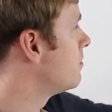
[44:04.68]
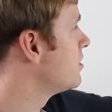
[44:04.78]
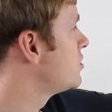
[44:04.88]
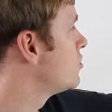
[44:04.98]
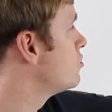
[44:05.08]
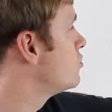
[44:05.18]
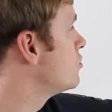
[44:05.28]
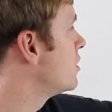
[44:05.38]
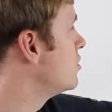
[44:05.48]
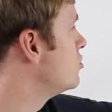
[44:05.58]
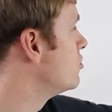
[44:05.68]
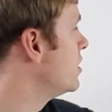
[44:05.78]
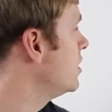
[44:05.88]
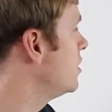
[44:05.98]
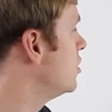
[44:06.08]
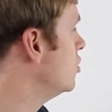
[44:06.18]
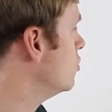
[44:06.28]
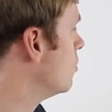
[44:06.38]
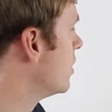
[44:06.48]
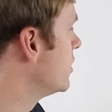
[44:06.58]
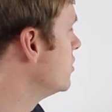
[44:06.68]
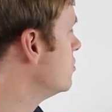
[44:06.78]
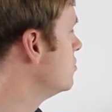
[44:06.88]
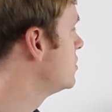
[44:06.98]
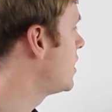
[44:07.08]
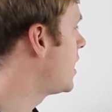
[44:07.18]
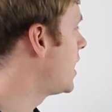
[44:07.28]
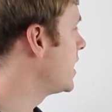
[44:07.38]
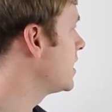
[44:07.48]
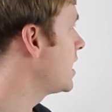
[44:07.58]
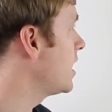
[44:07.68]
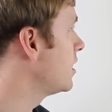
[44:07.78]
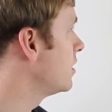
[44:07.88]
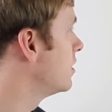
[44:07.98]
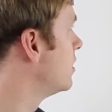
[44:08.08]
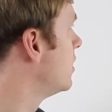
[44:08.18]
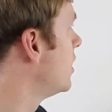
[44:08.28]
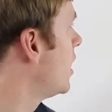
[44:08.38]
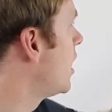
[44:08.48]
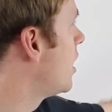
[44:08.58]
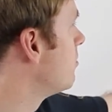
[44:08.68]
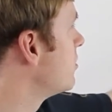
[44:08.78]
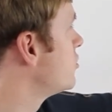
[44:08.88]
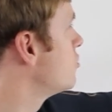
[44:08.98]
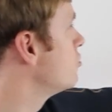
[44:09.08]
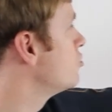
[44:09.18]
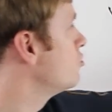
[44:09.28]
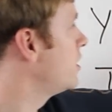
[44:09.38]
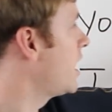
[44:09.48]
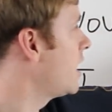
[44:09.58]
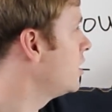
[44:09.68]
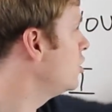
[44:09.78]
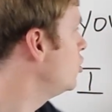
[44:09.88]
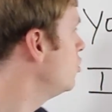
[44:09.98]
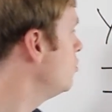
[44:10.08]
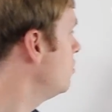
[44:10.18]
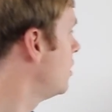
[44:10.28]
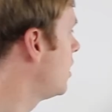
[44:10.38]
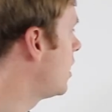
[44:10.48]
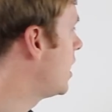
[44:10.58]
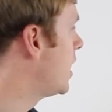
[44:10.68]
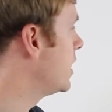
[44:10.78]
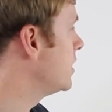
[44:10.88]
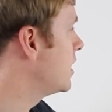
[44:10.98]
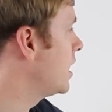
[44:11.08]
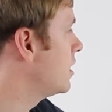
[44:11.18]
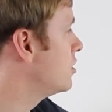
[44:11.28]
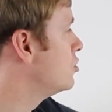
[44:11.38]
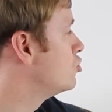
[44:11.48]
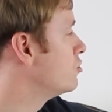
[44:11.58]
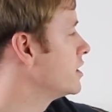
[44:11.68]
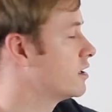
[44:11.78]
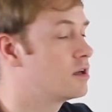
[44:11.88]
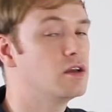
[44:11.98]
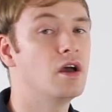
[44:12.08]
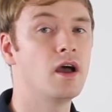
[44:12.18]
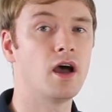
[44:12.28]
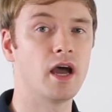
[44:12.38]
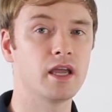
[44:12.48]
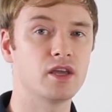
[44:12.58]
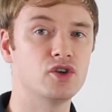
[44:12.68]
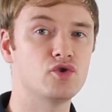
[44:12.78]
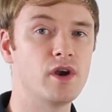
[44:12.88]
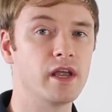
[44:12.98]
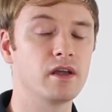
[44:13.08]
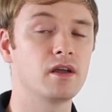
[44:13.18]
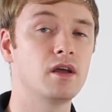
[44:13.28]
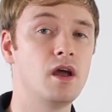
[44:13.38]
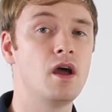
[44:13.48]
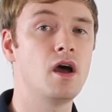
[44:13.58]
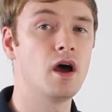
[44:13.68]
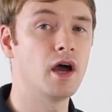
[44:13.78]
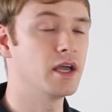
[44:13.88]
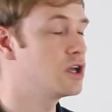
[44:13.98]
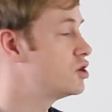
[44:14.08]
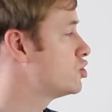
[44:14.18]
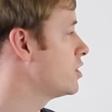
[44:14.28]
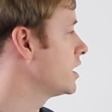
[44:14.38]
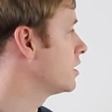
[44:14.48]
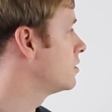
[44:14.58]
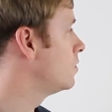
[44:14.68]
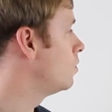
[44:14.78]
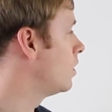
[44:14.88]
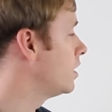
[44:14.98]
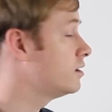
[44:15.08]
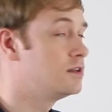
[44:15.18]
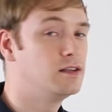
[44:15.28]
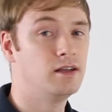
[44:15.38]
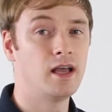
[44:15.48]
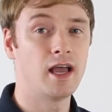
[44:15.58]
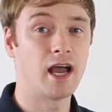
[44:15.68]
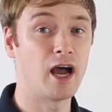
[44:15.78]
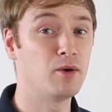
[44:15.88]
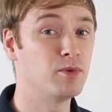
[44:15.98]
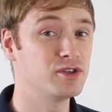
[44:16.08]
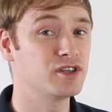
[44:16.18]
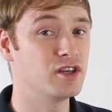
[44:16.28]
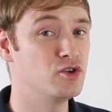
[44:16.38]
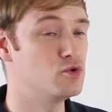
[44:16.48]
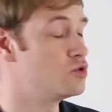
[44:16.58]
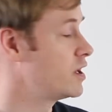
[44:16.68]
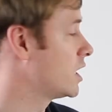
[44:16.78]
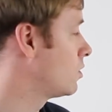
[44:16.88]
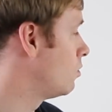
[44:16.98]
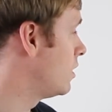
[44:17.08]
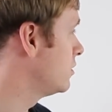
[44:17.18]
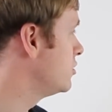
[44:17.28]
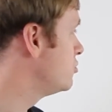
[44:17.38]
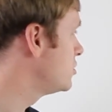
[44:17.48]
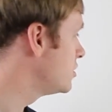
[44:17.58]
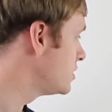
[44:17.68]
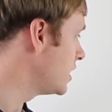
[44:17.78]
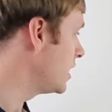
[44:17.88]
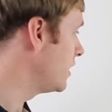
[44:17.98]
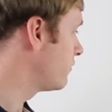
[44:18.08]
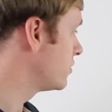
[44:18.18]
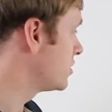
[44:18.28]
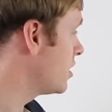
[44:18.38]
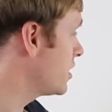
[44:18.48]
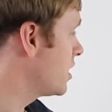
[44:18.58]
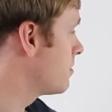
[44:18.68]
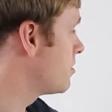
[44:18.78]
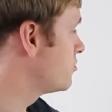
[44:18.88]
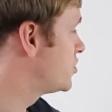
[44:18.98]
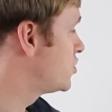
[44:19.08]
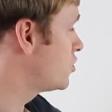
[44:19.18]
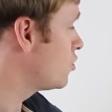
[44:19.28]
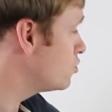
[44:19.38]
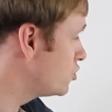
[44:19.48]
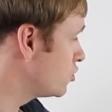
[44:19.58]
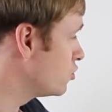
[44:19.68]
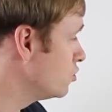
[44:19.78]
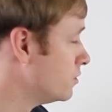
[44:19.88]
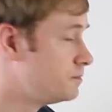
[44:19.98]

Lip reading: much soju can you drink? You want to use I can. How much soju can you? I can drink. I can drink. I can drink. Well, how much can you drink? Well, you should say, if we're talking about soju,